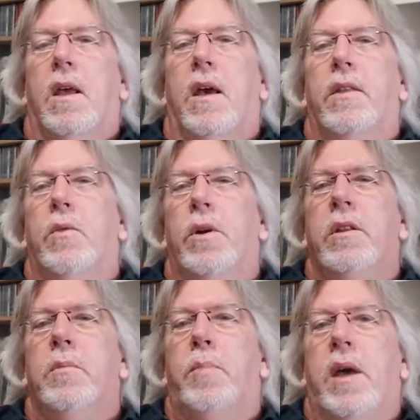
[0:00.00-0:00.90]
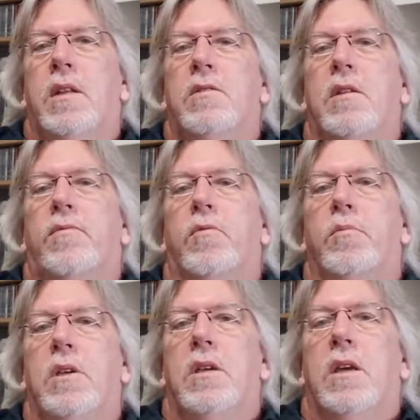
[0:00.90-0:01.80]
And they're one of the bands that for
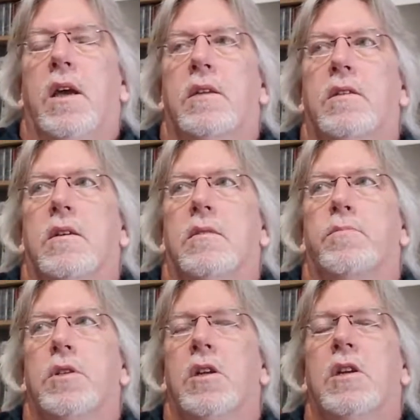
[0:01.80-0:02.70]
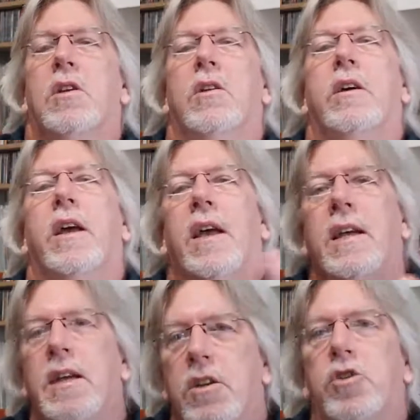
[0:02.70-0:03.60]
me has a particular
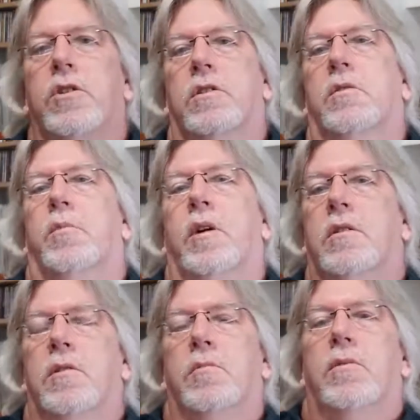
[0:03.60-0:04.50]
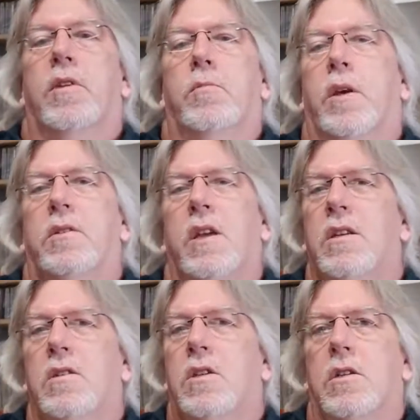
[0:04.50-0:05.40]
Englishness about them, if that makes
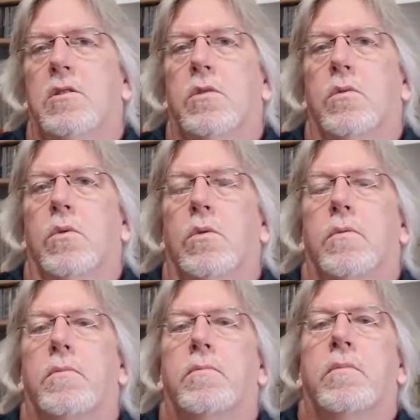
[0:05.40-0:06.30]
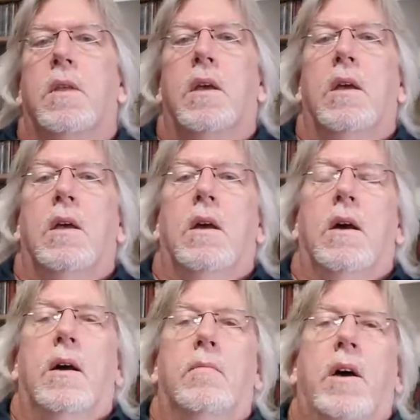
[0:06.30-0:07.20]
any sense at all.
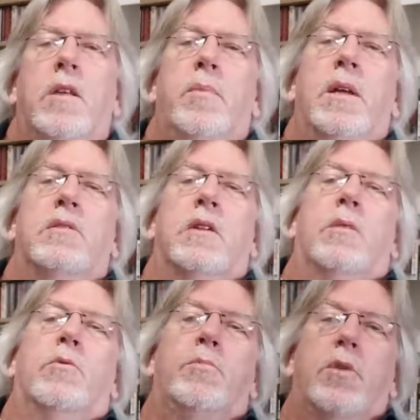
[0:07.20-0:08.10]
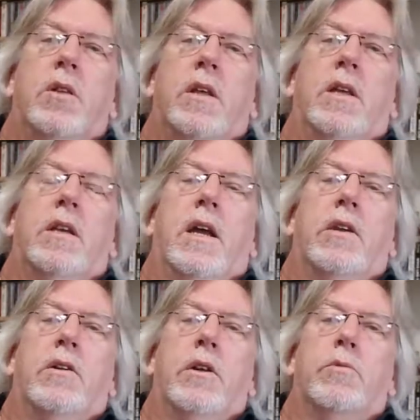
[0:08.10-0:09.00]
Other bands that I would put in that
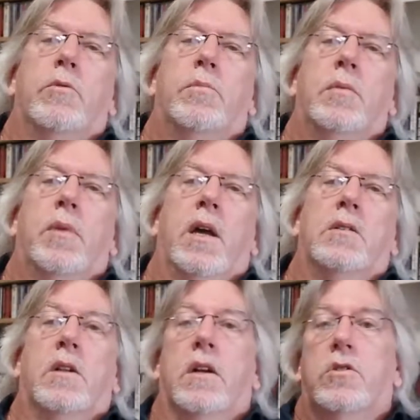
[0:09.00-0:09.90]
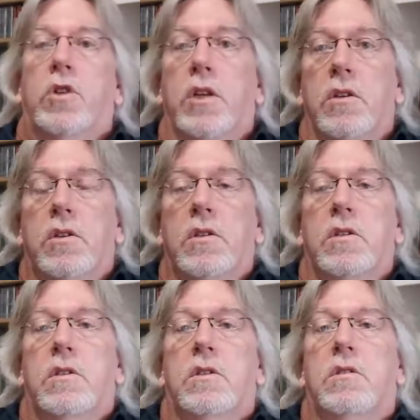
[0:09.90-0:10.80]
category would be bands like
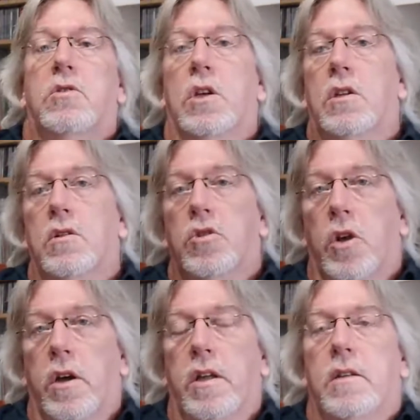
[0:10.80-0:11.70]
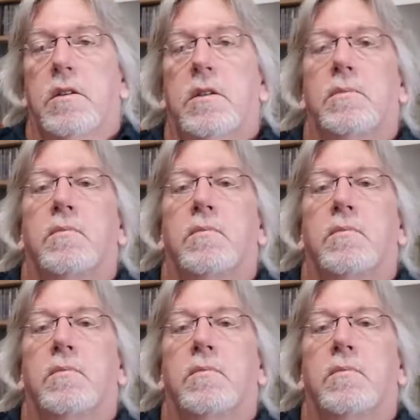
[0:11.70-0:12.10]
Genesis, Gentle Giant,